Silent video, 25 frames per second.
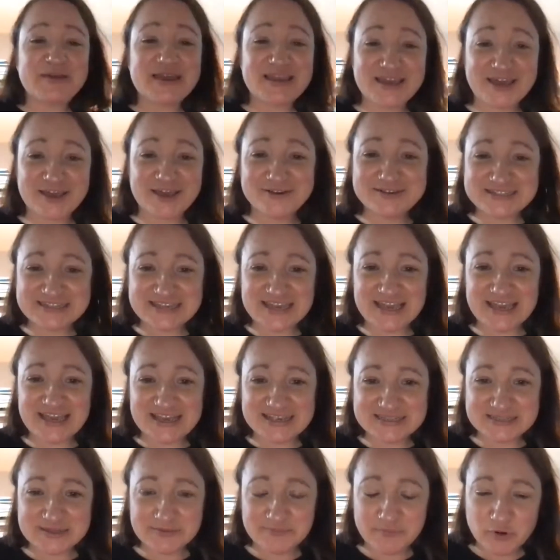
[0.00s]
mm. cozy
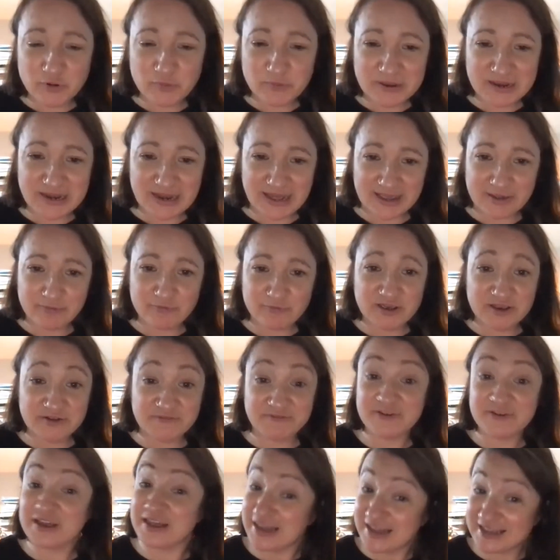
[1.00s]
is a more polite word
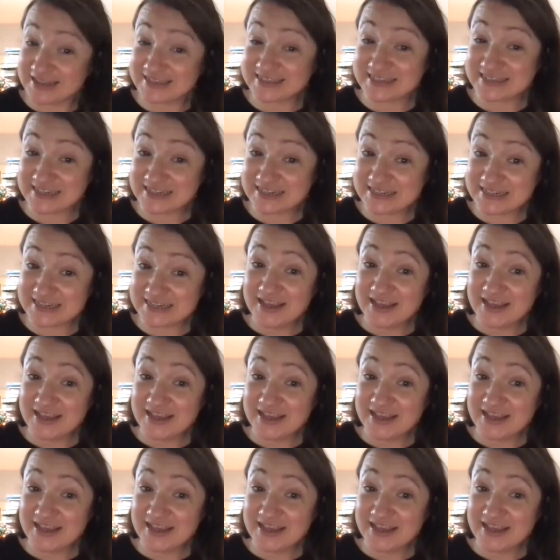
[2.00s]
for cluttered,